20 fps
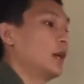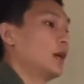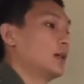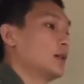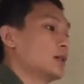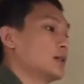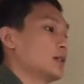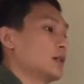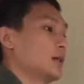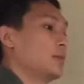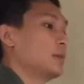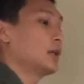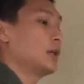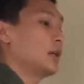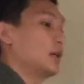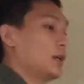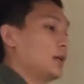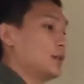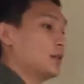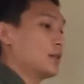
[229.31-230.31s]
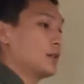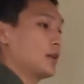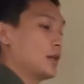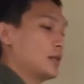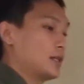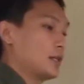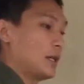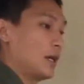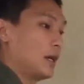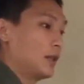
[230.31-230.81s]
and the similar
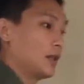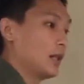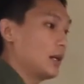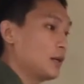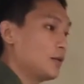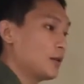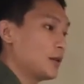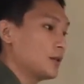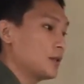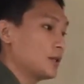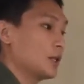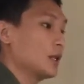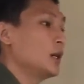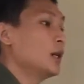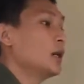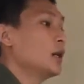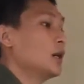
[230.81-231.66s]
interest and language